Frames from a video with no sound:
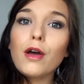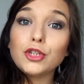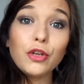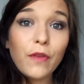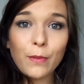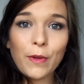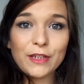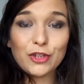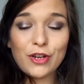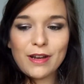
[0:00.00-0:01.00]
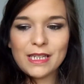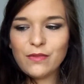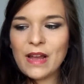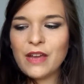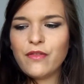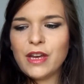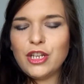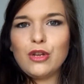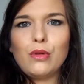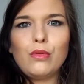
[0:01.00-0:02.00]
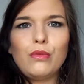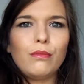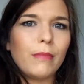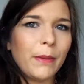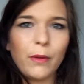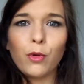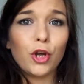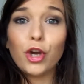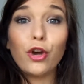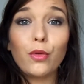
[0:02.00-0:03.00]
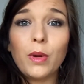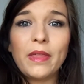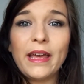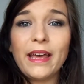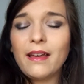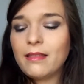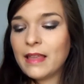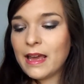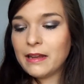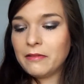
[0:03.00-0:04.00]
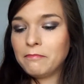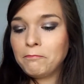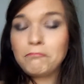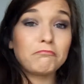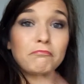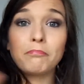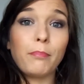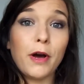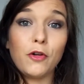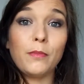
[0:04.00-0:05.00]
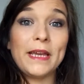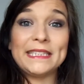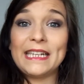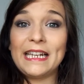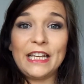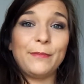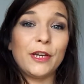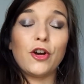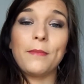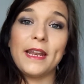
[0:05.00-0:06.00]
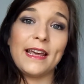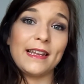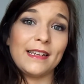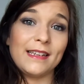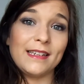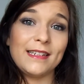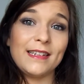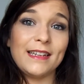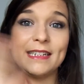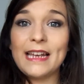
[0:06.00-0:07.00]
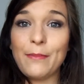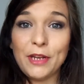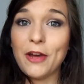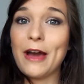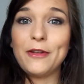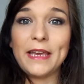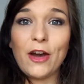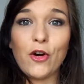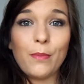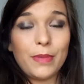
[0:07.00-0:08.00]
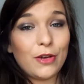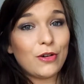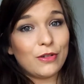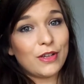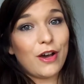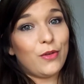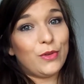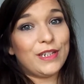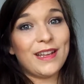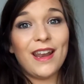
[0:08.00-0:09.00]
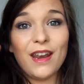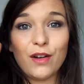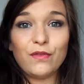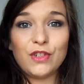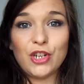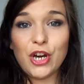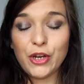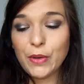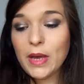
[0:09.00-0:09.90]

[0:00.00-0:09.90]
do find one that's got a nice flavour and you want to cook with it, then by all means leave me a comment and let me know how you get on, because I would love to know.